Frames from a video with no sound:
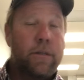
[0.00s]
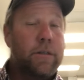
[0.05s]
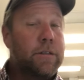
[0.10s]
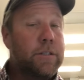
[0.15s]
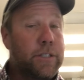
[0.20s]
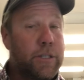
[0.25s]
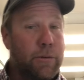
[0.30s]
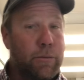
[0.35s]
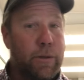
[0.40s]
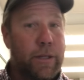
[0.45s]

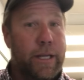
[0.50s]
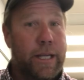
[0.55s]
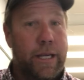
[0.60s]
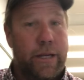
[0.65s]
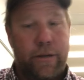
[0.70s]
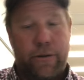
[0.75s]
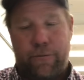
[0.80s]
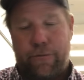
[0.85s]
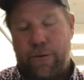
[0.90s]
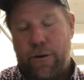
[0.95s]
To really
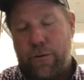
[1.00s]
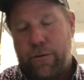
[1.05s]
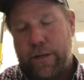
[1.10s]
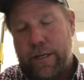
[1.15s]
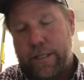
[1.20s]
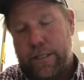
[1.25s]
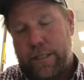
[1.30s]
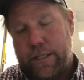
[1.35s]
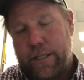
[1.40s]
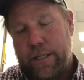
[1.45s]
get good
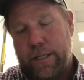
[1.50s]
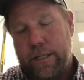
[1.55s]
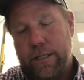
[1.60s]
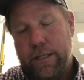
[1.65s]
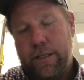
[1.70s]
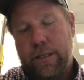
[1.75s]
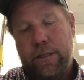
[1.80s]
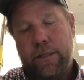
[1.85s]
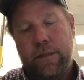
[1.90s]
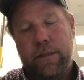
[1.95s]
focus,
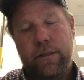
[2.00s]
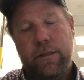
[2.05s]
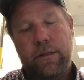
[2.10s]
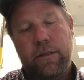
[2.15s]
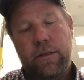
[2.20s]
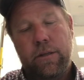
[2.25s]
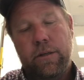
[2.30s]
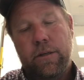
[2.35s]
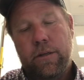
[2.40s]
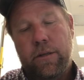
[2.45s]

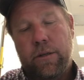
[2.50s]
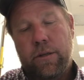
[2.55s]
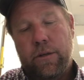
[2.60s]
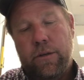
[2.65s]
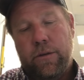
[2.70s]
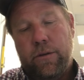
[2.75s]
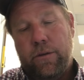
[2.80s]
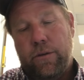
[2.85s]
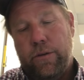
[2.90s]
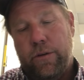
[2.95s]

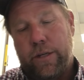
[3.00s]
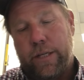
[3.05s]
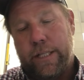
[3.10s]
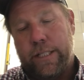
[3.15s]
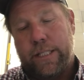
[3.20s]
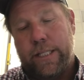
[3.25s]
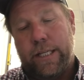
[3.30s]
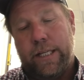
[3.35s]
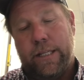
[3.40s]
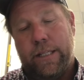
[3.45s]
you
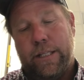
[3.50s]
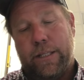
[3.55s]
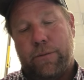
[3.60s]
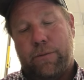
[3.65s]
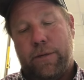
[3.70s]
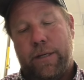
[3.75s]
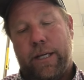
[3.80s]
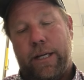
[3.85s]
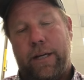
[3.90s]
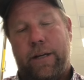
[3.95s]
can see on
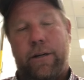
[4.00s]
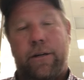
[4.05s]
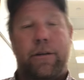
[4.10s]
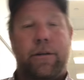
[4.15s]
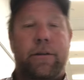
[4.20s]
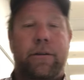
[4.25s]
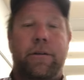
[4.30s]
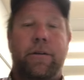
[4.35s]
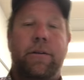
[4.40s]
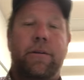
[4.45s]
this one here,
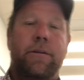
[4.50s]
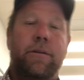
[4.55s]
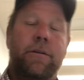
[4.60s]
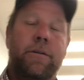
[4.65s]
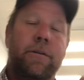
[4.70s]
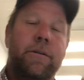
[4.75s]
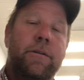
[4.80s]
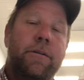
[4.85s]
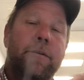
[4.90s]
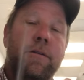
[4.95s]

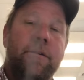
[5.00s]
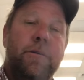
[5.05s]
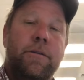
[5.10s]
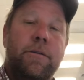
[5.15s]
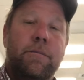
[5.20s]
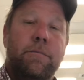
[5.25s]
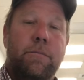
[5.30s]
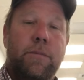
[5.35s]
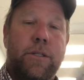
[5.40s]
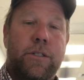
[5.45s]

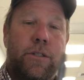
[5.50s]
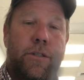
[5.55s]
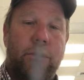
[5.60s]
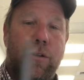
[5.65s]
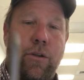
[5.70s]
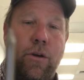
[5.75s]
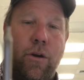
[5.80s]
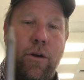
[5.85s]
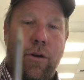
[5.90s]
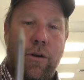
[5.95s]
much
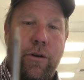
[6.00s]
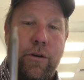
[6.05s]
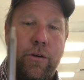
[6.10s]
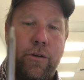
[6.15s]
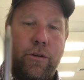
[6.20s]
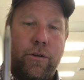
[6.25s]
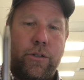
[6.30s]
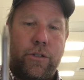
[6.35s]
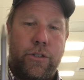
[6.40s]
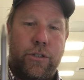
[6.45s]

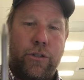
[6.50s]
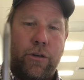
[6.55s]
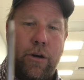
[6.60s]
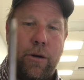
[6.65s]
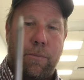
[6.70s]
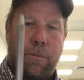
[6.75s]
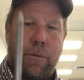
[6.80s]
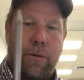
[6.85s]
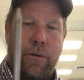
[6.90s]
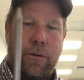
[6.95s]
longer,
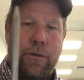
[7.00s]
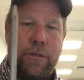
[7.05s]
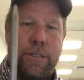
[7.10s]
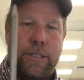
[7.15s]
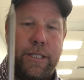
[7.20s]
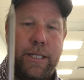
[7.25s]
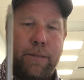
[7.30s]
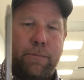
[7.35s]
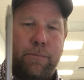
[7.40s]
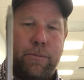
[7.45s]
sharper
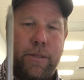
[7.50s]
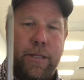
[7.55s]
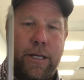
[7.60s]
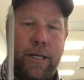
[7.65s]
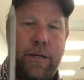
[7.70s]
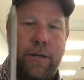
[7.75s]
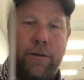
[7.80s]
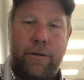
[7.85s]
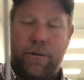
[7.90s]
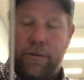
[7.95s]
tip
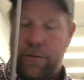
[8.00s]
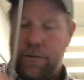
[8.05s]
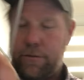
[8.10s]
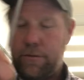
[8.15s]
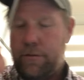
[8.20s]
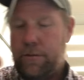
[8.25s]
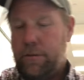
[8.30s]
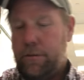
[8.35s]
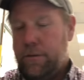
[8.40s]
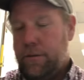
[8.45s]
there,
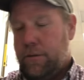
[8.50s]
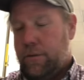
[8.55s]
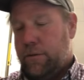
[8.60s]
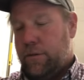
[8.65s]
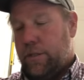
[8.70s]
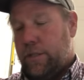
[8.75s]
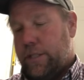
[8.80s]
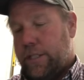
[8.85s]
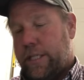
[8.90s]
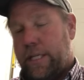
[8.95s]

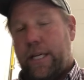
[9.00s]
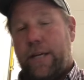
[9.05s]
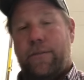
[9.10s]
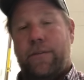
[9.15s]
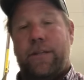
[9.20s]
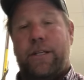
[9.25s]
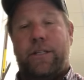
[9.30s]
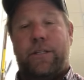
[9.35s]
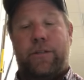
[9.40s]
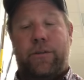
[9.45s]
just to
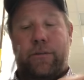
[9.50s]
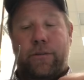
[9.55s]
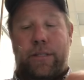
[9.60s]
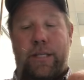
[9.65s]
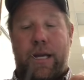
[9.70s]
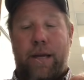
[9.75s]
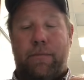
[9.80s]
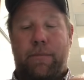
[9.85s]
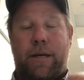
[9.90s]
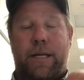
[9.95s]
give you the two
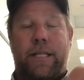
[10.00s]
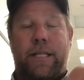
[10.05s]
side by